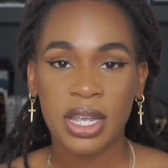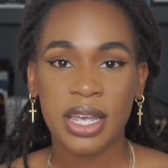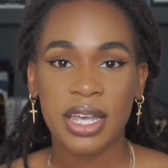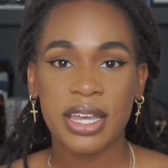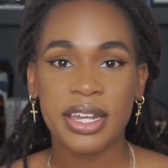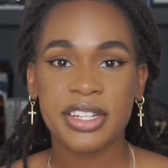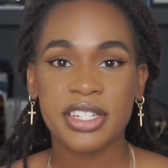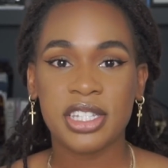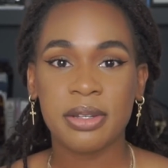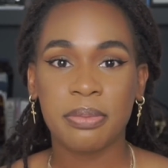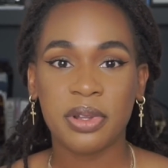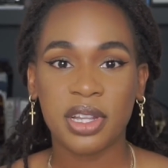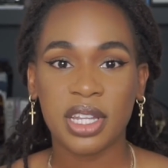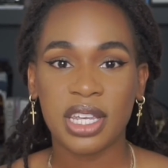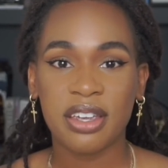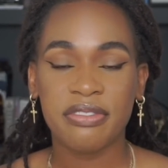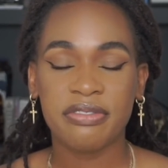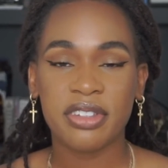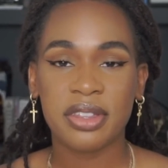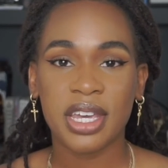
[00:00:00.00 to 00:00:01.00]
It is the
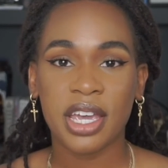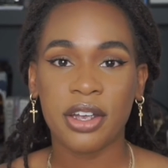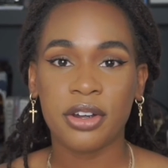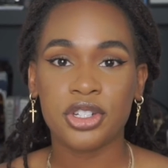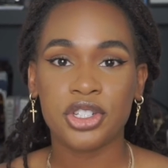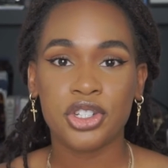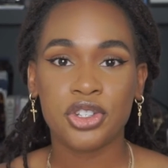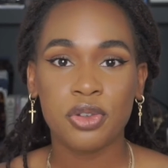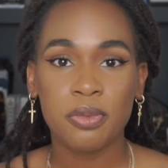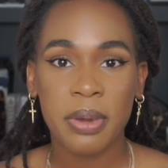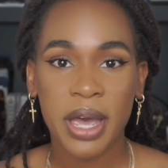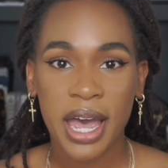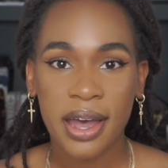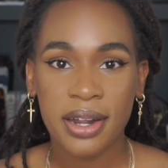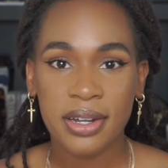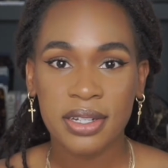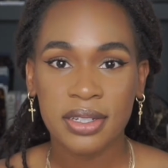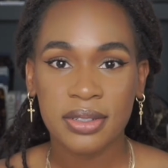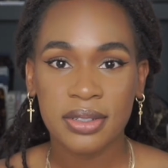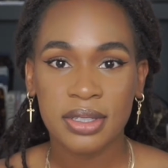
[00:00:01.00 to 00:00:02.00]
belief that they are too
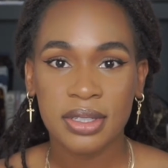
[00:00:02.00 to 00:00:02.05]
bad,